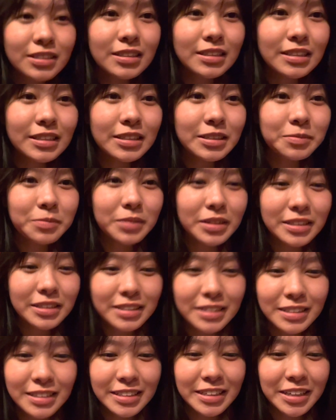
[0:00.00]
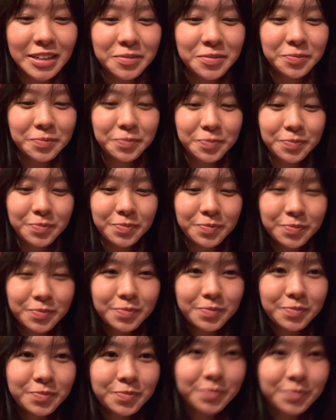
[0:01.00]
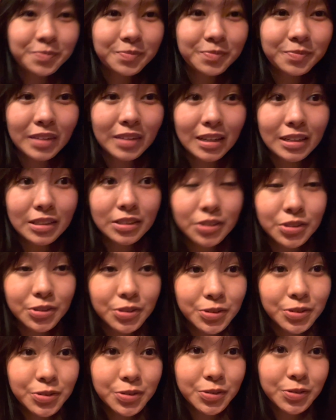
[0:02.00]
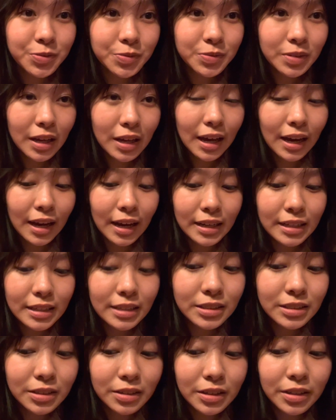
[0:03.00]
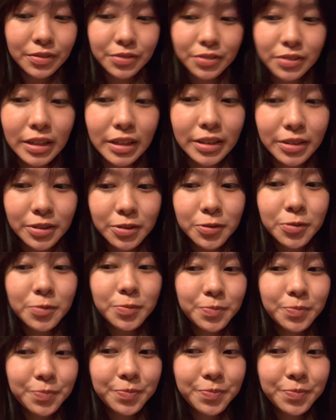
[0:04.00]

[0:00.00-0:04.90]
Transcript: sticking my kneecap. Mm, so I guess I have to let go.